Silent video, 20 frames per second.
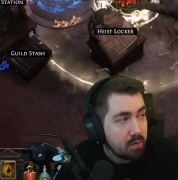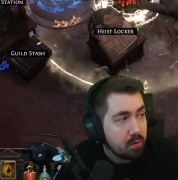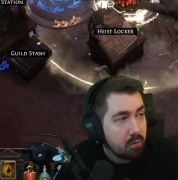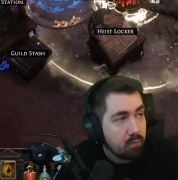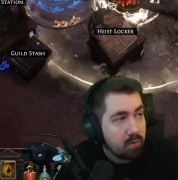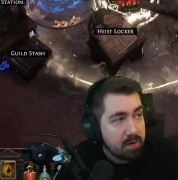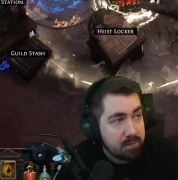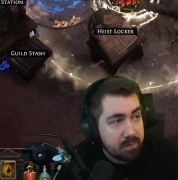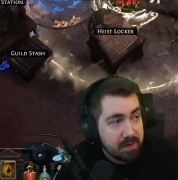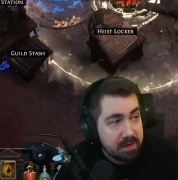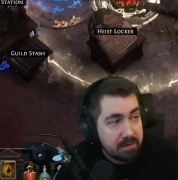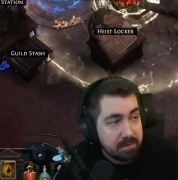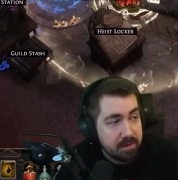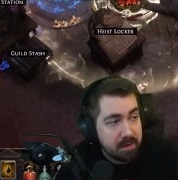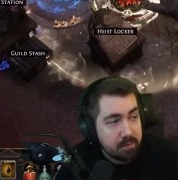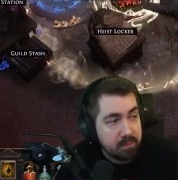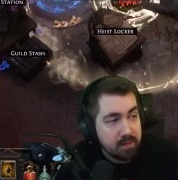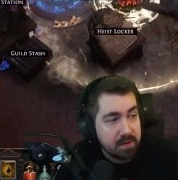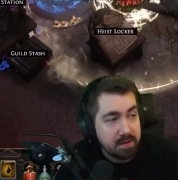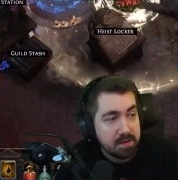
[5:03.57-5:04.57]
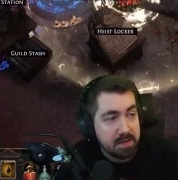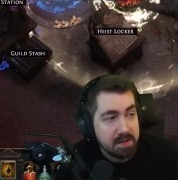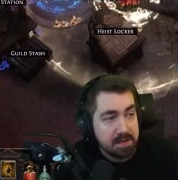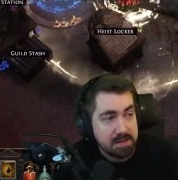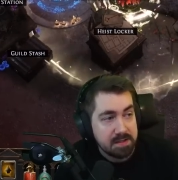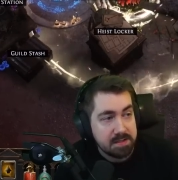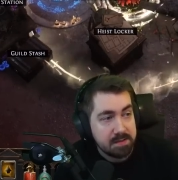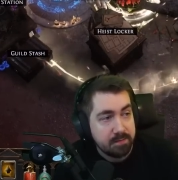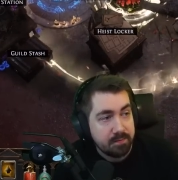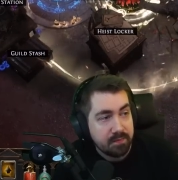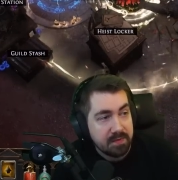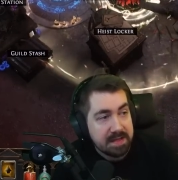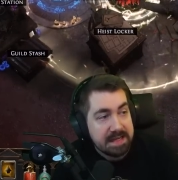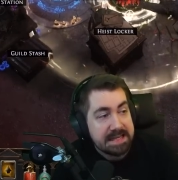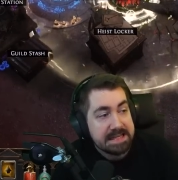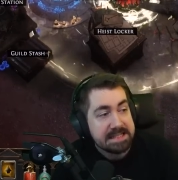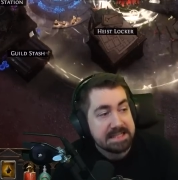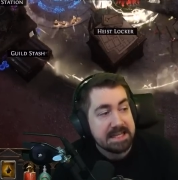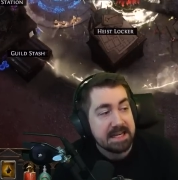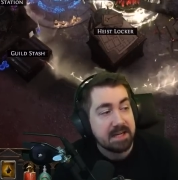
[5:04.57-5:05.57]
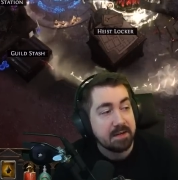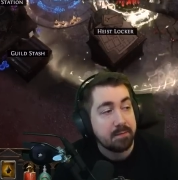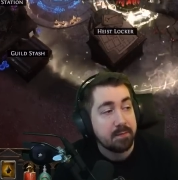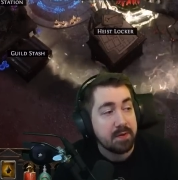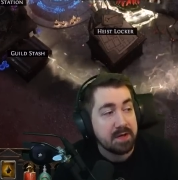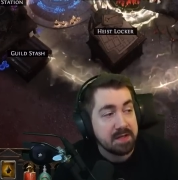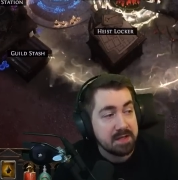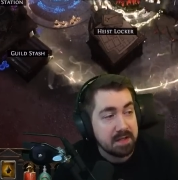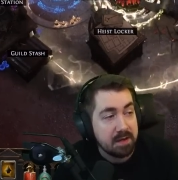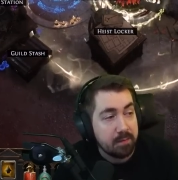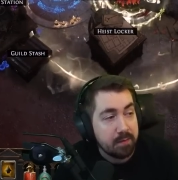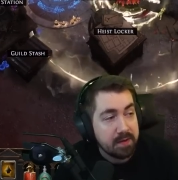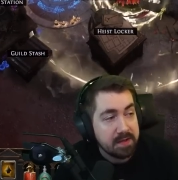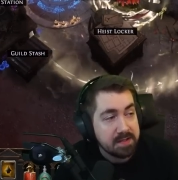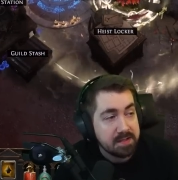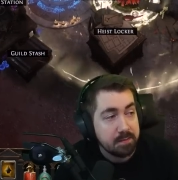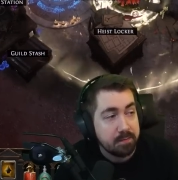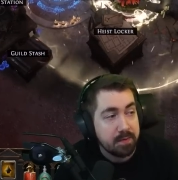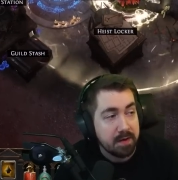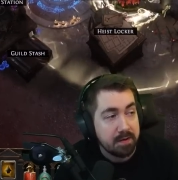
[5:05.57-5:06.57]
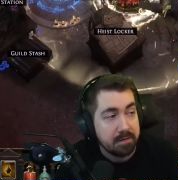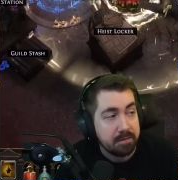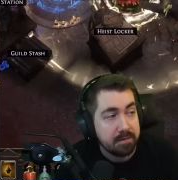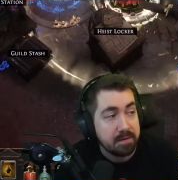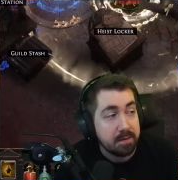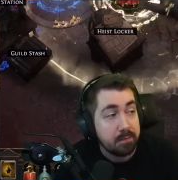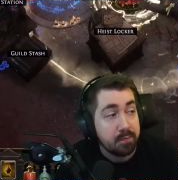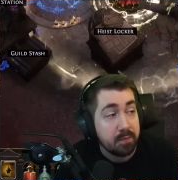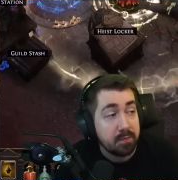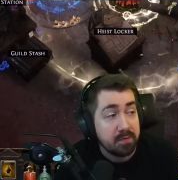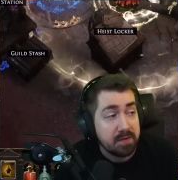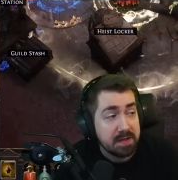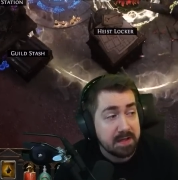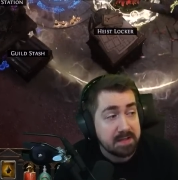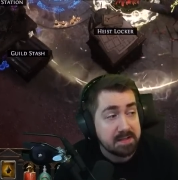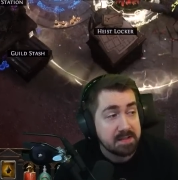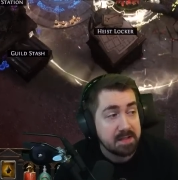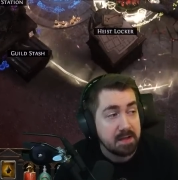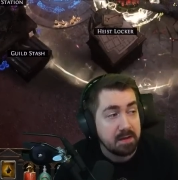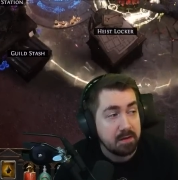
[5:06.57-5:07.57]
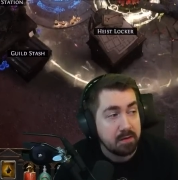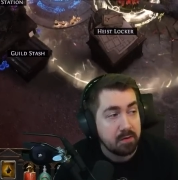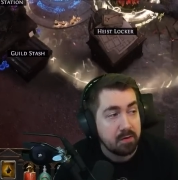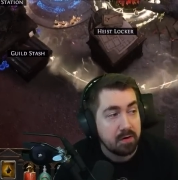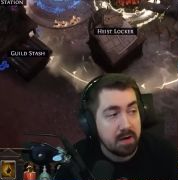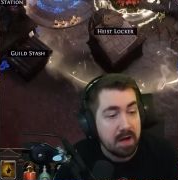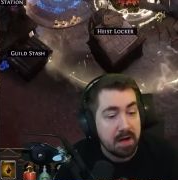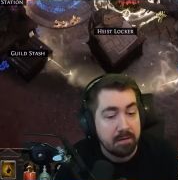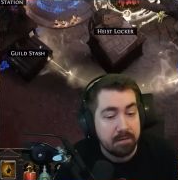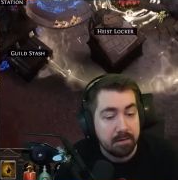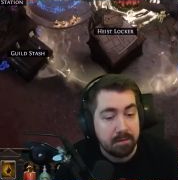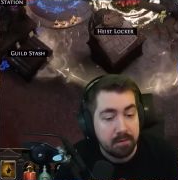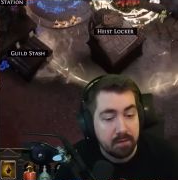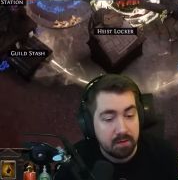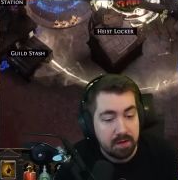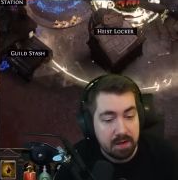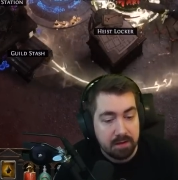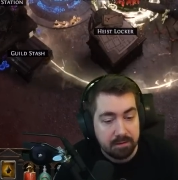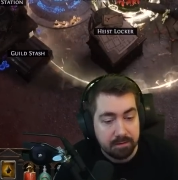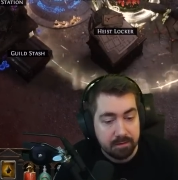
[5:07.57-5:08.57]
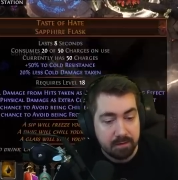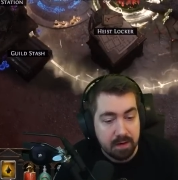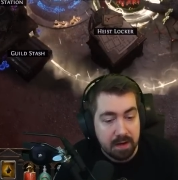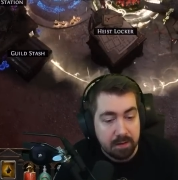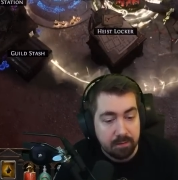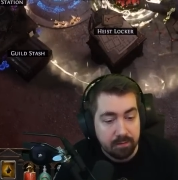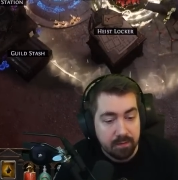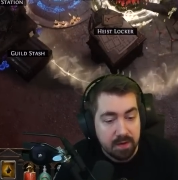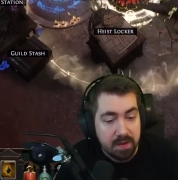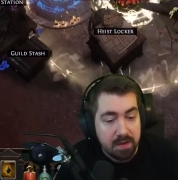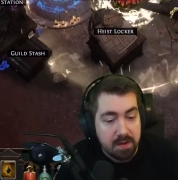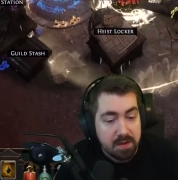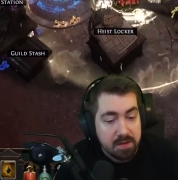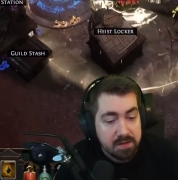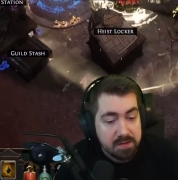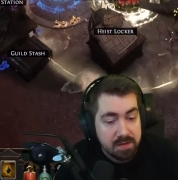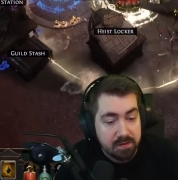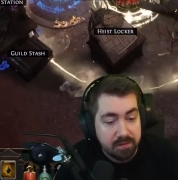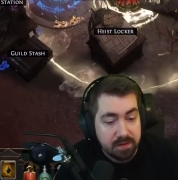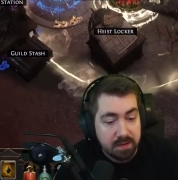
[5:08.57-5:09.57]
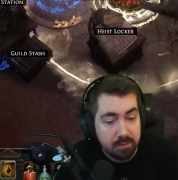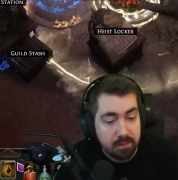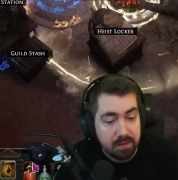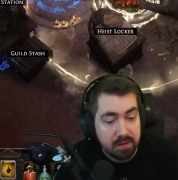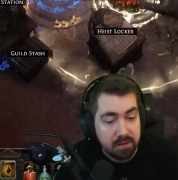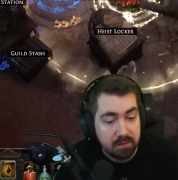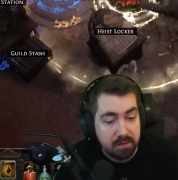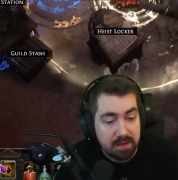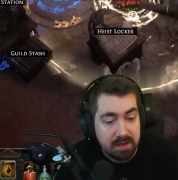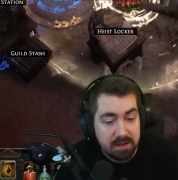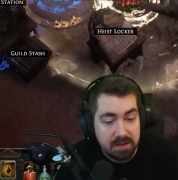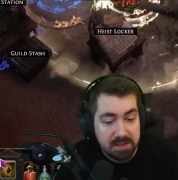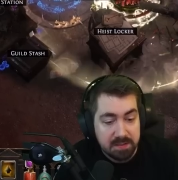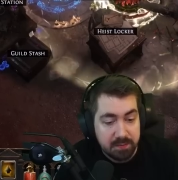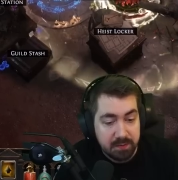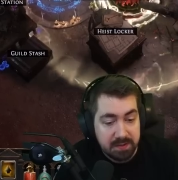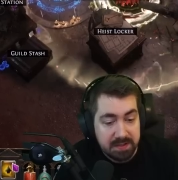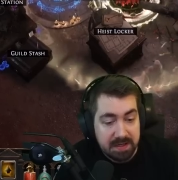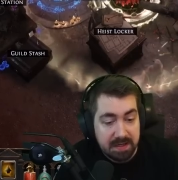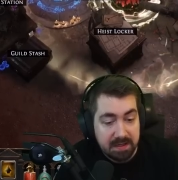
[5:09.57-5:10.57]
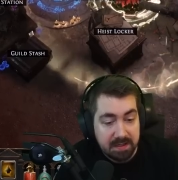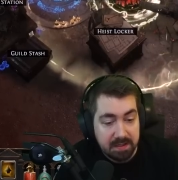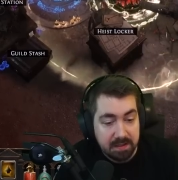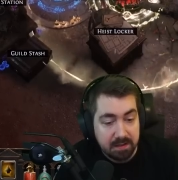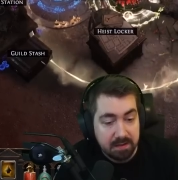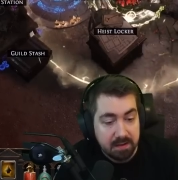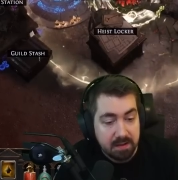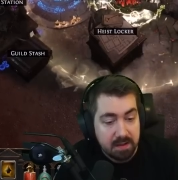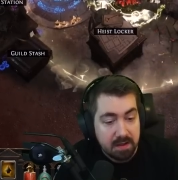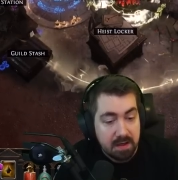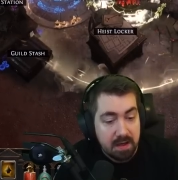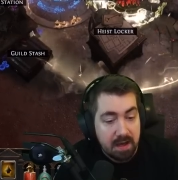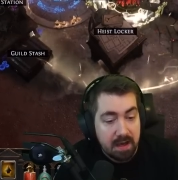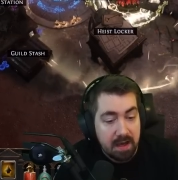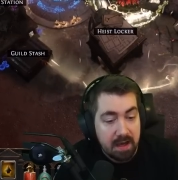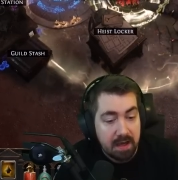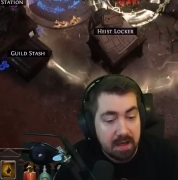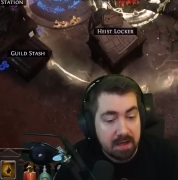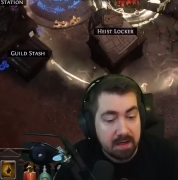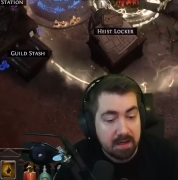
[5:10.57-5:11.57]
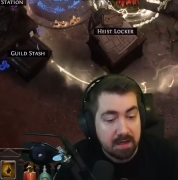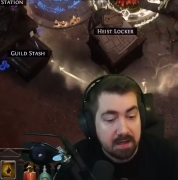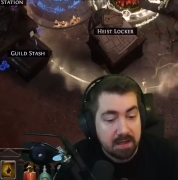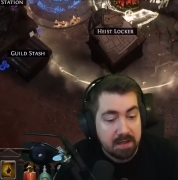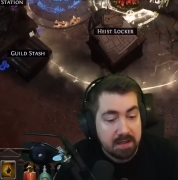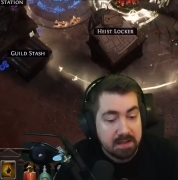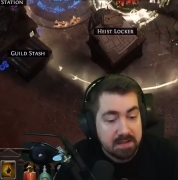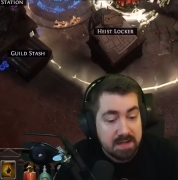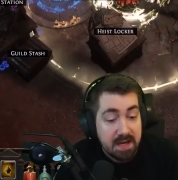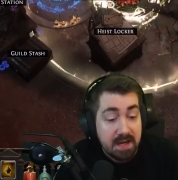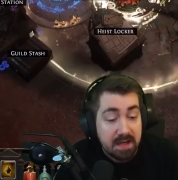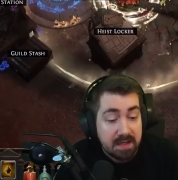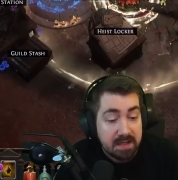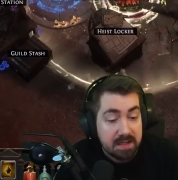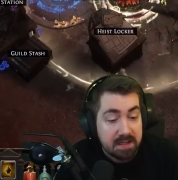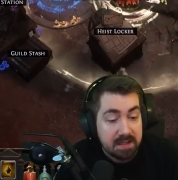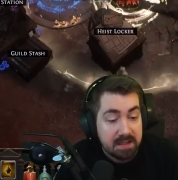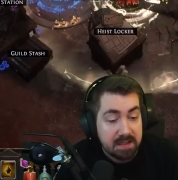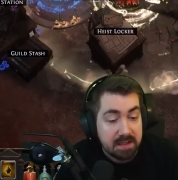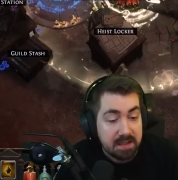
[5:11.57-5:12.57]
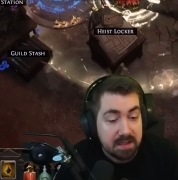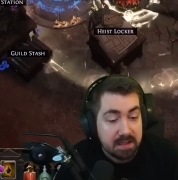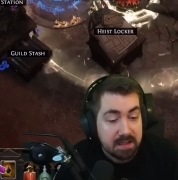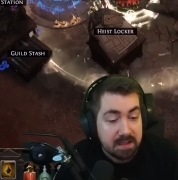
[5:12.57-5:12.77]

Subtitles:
what Petrified Blood does is that it applies a buff and it protects the lower half of your life, right? So everything below here is protected. And technically,